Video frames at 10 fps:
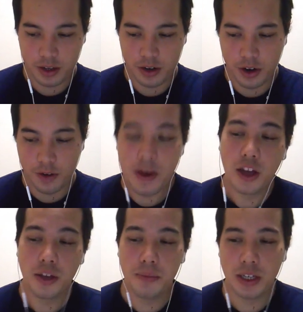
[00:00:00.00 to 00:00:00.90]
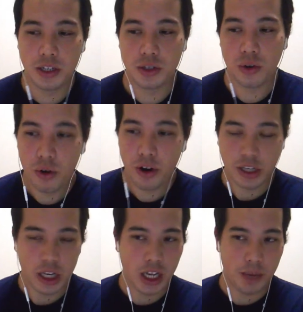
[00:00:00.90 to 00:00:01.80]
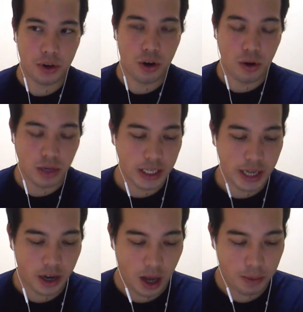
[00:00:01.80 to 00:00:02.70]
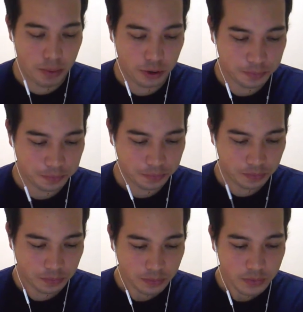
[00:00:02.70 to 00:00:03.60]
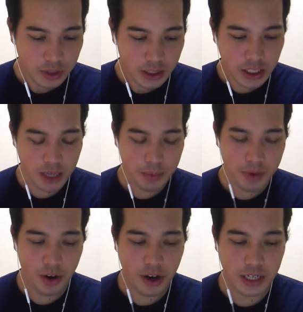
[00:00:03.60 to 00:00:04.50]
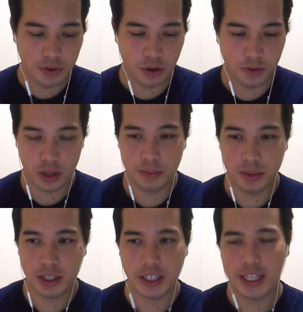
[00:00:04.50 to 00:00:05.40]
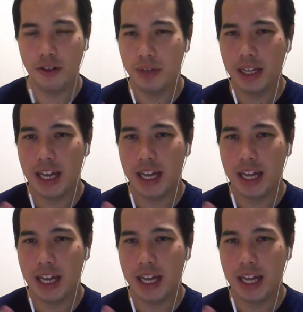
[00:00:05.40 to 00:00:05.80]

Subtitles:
value minions, or you're setting up your OTK combo. It's going to be very difficult for them because they don't really have